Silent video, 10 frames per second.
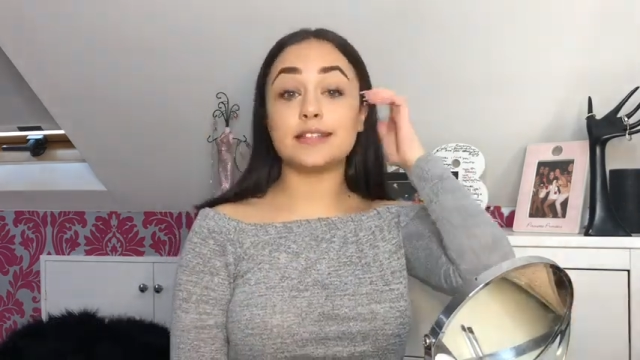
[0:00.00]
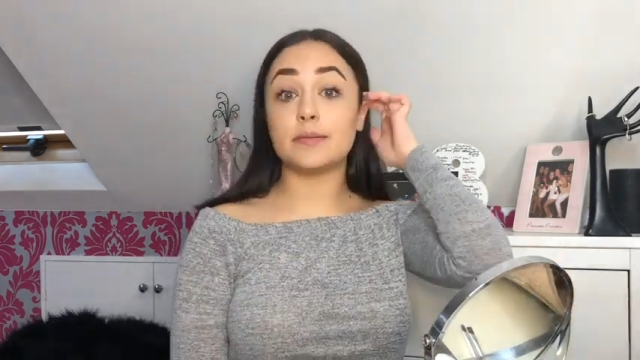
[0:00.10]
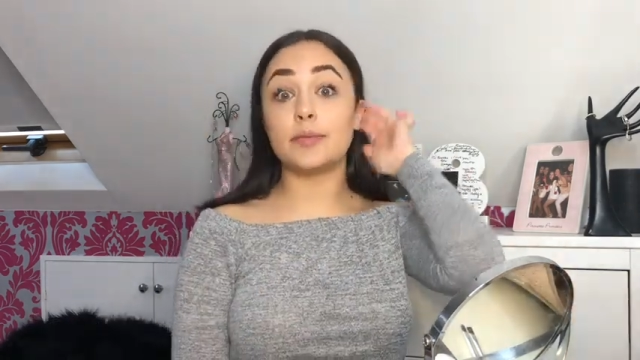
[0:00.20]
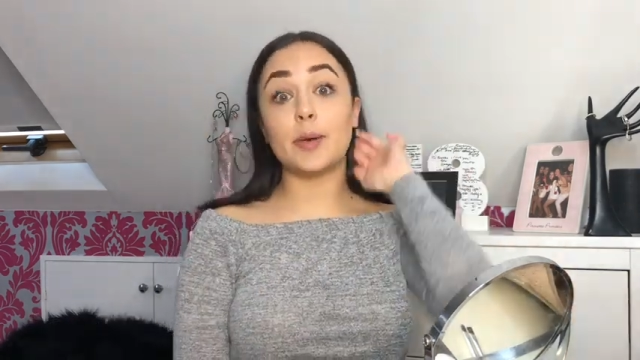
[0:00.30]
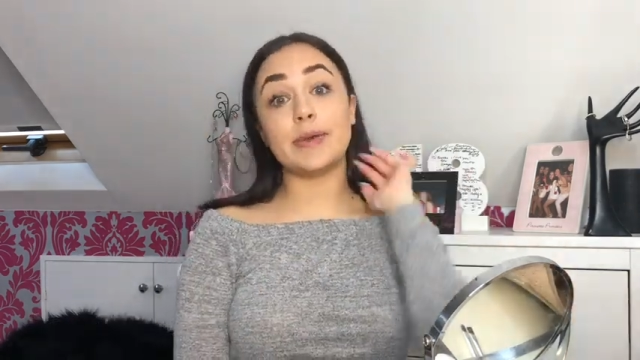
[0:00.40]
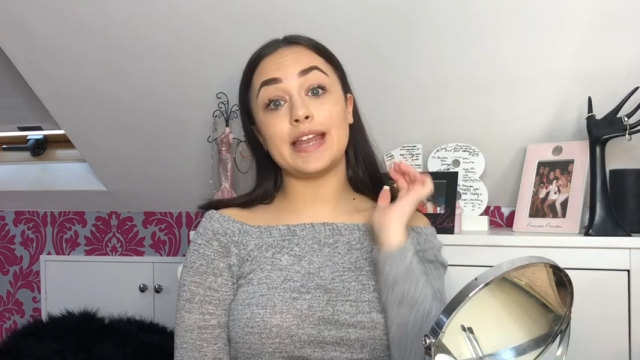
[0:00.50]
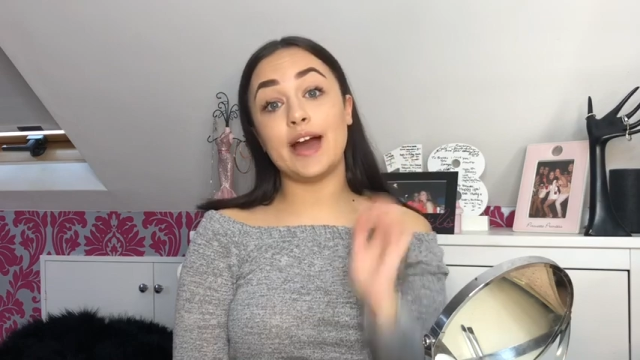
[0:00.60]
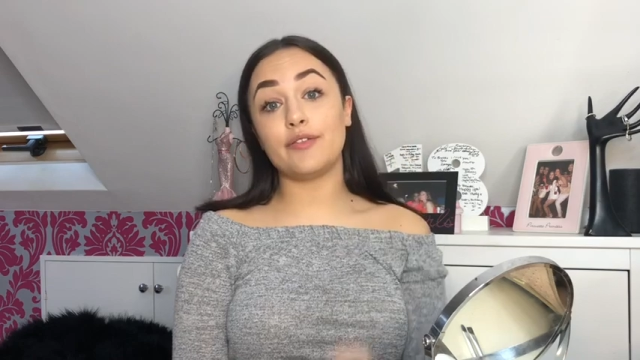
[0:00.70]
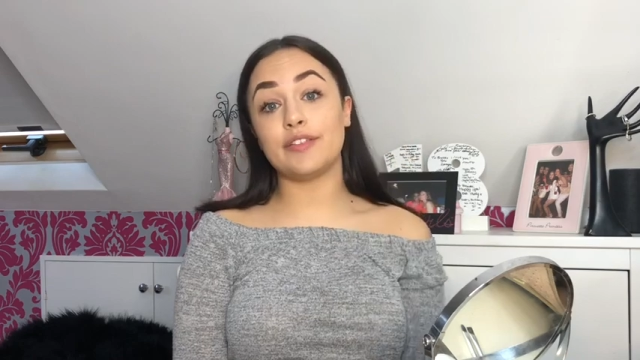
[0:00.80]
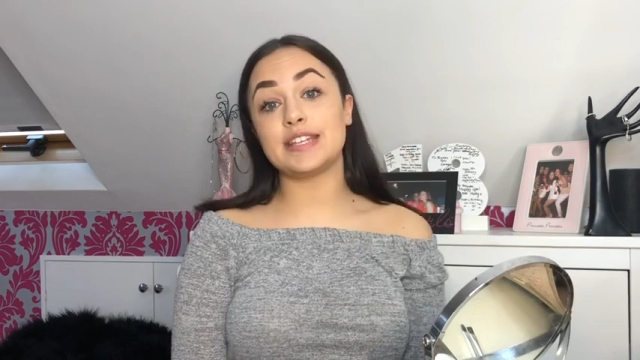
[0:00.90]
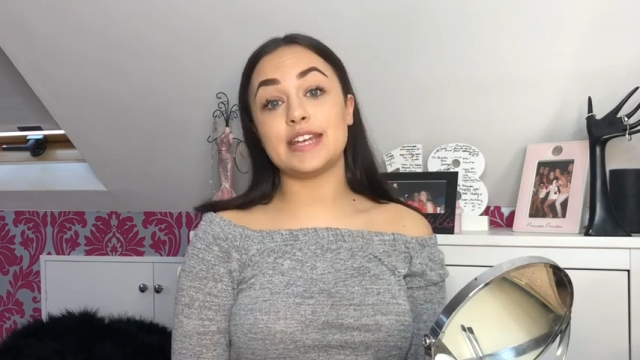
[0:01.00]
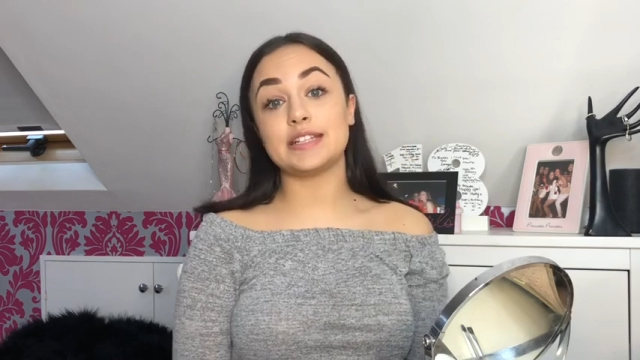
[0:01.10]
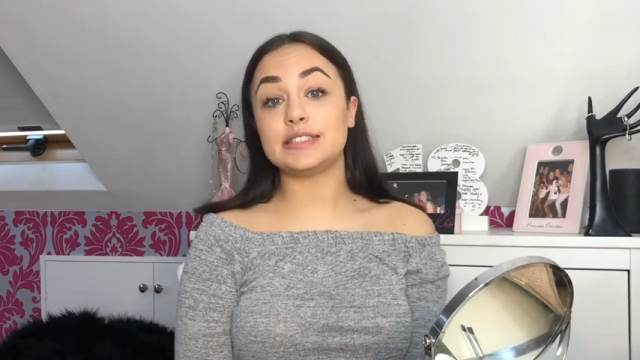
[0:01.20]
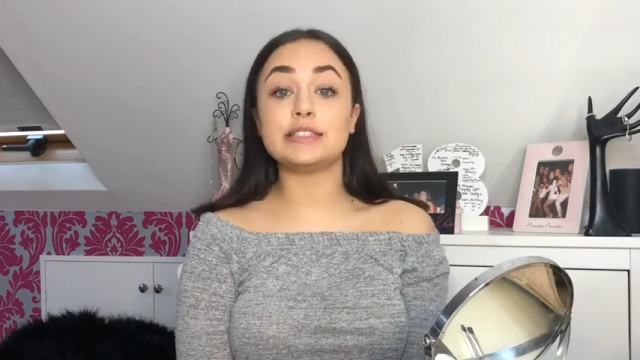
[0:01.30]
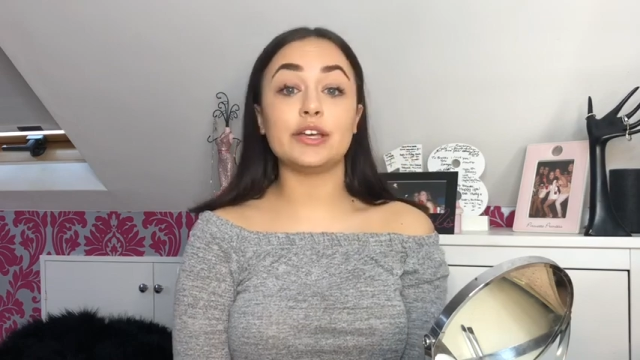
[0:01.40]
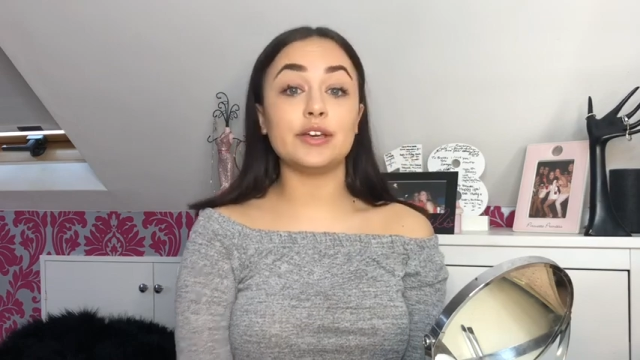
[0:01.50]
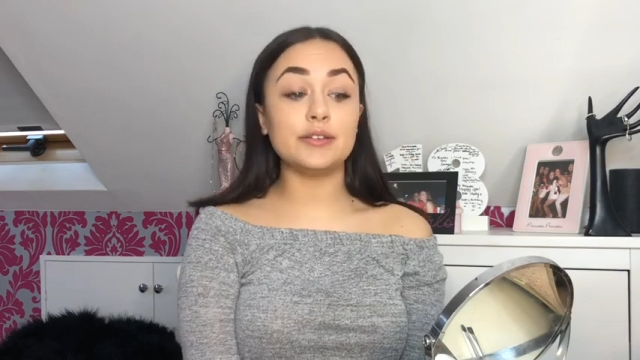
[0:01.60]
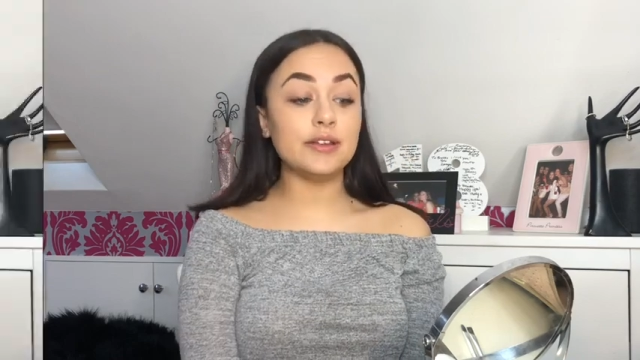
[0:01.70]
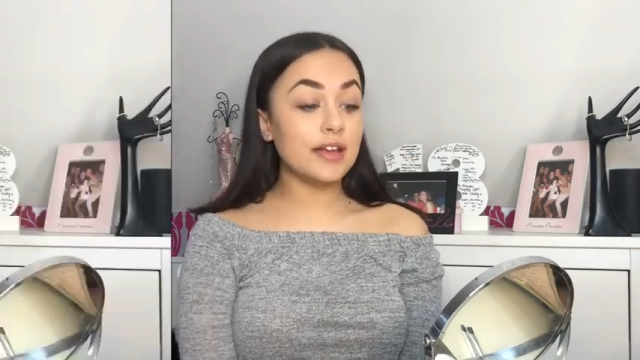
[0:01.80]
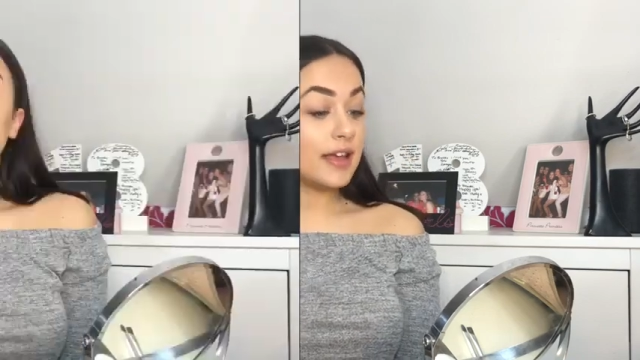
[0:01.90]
as I'm popping out for the day soon.